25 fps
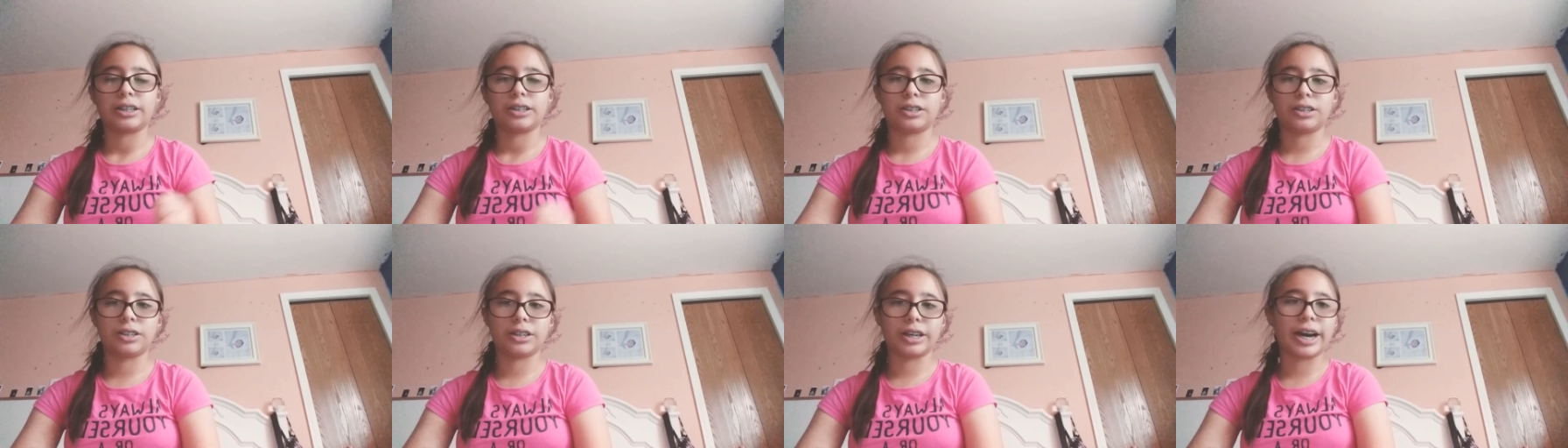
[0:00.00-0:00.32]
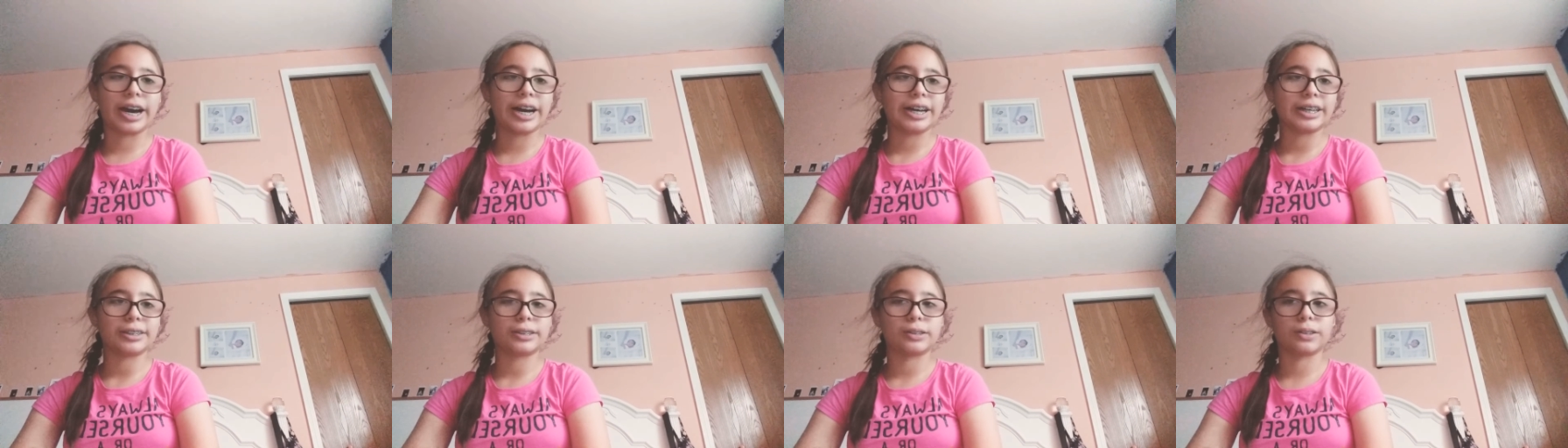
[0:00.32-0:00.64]
you
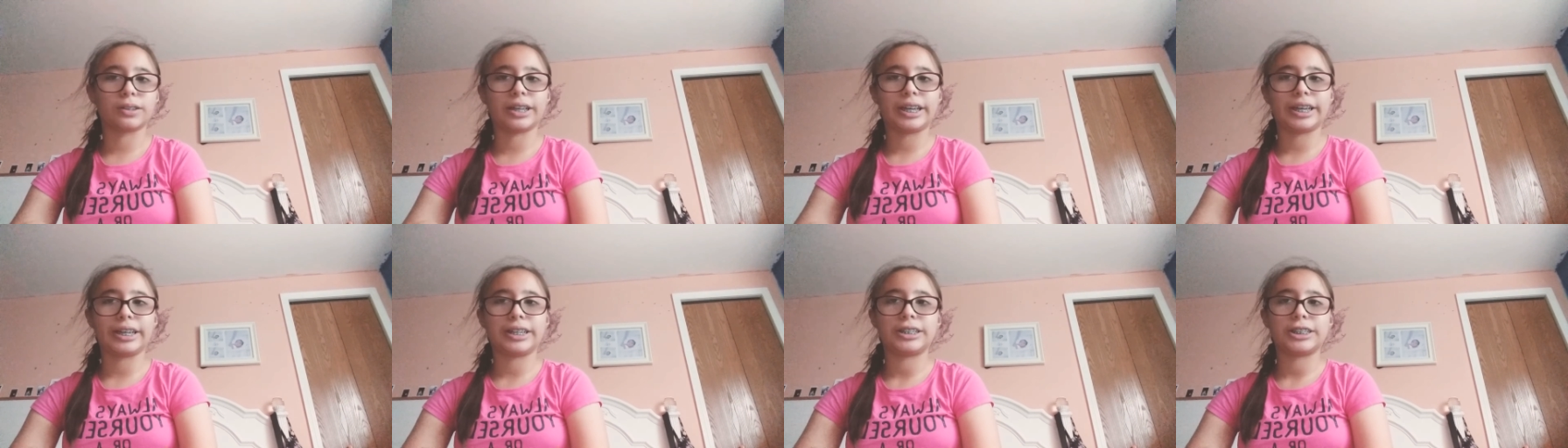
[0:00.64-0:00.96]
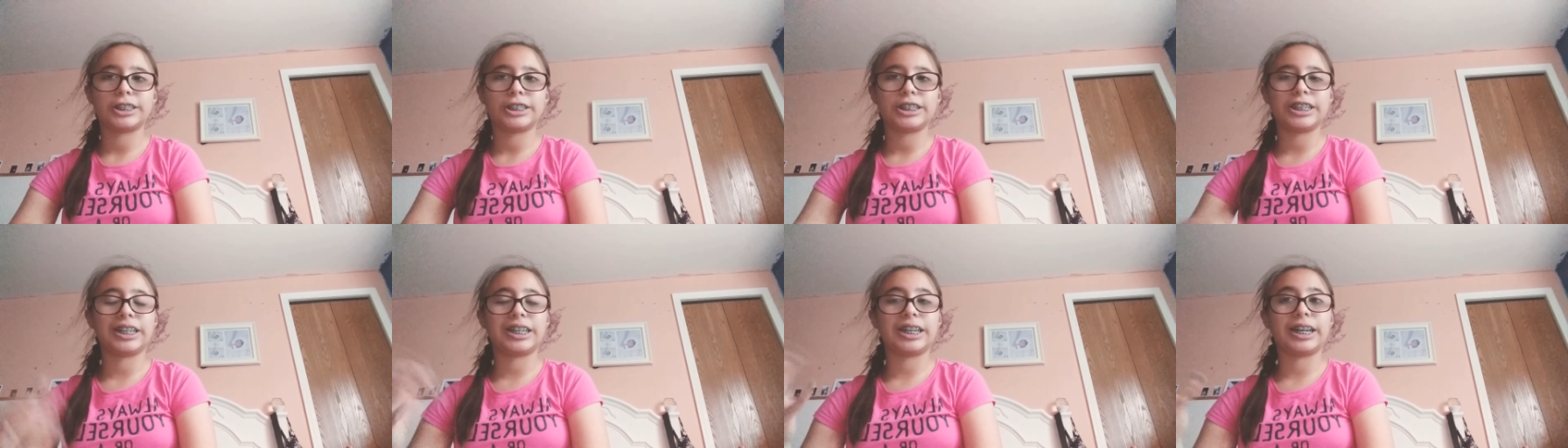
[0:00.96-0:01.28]
guys will like
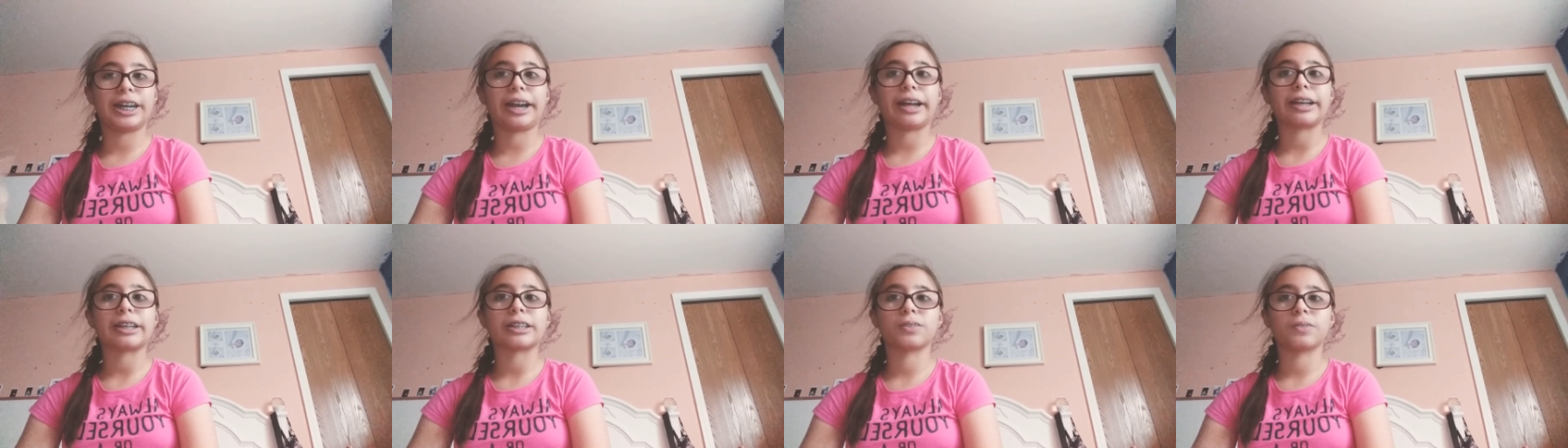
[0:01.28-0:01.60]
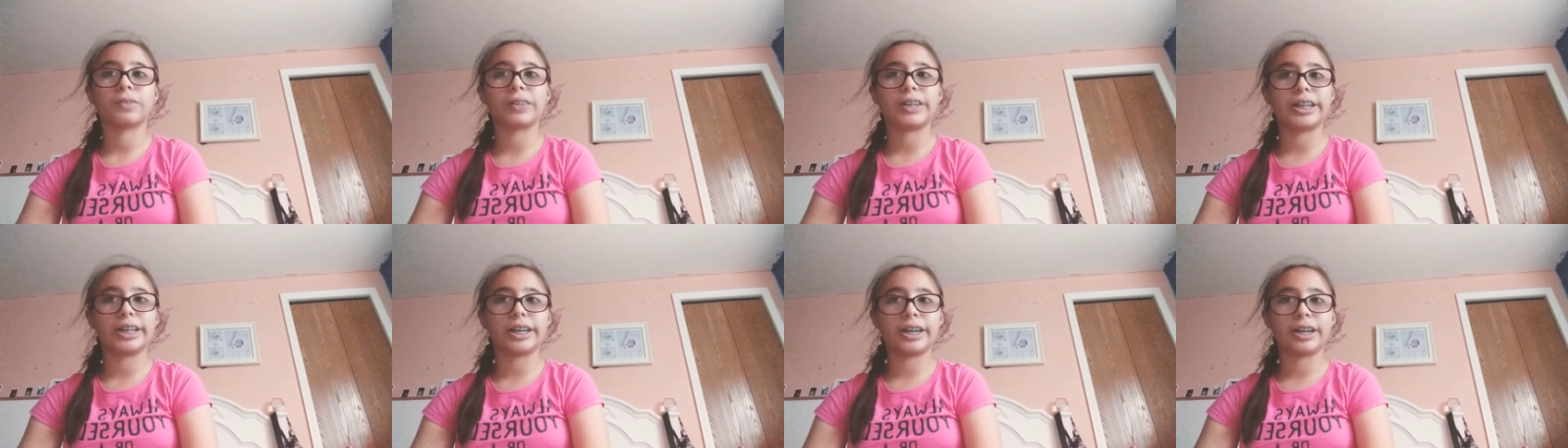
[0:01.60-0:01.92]
see in the next
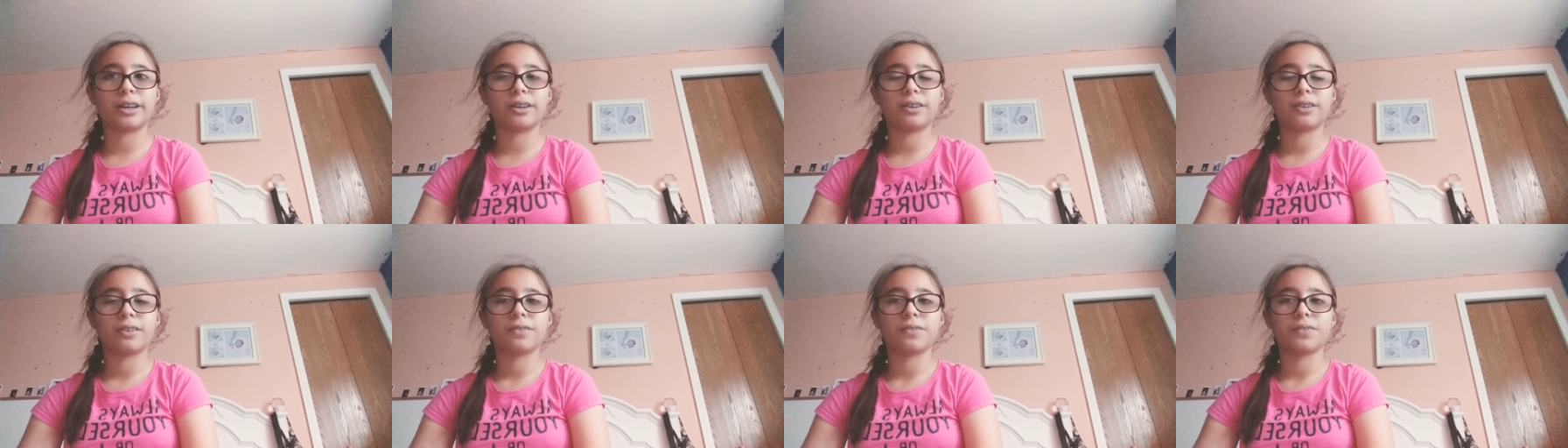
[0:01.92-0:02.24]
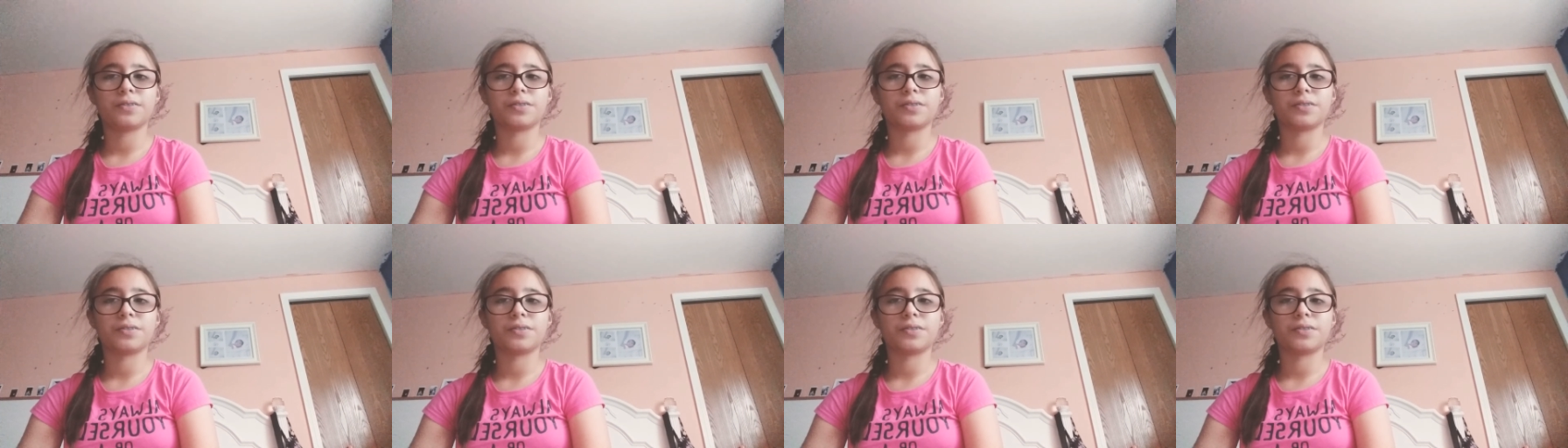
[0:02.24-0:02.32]
video